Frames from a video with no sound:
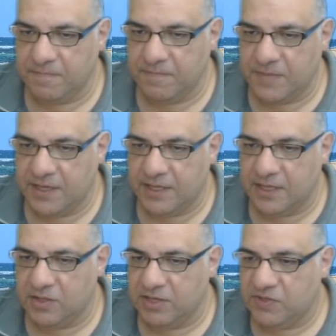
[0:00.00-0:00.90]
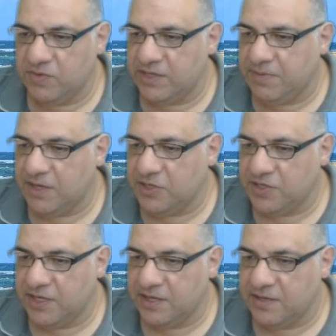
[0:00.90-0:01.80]
Yeah, that knight's really punished
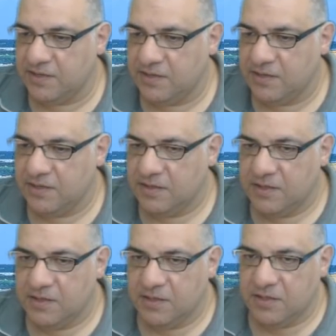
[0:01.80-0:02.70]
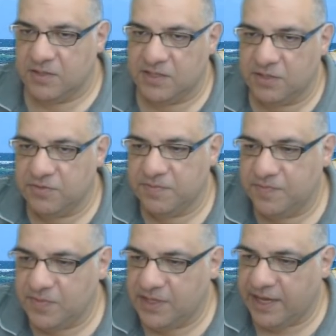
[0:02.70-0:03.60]
there. So
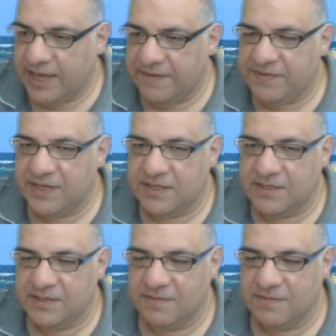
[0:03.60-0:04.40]
yeah, f6